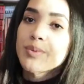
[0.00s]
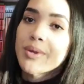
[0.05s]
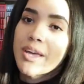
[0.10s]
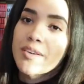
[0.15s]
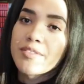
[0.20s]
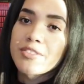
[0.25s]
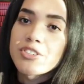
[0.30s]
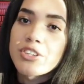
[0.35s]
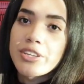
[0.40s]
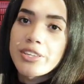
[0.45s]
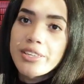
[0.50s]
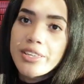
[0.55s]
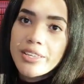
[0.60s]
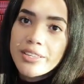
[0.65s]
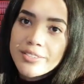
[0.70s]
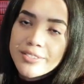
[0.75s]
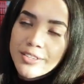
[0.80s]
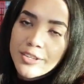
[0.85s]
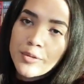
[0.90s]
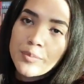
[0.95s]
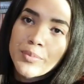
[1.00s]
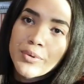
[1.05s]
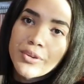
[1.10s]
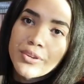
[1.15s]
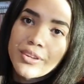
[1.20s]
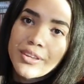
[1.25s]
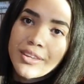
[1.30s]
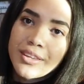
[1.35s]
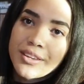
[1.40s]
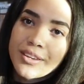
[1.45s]
we have a gigantic
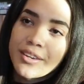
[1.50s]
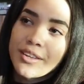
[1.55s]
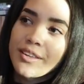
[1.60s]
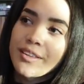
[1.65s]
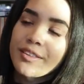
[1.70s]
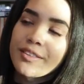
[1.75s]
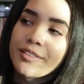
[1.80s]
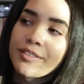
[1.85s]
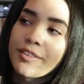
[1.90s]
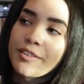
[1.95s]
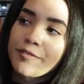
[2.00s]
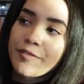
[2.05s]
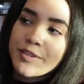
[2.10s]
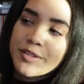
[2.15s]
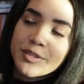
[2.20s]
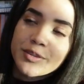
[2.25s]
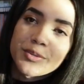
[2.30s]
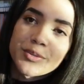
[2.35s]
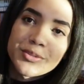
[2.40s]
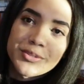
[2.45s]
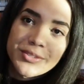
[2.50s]
book in the physical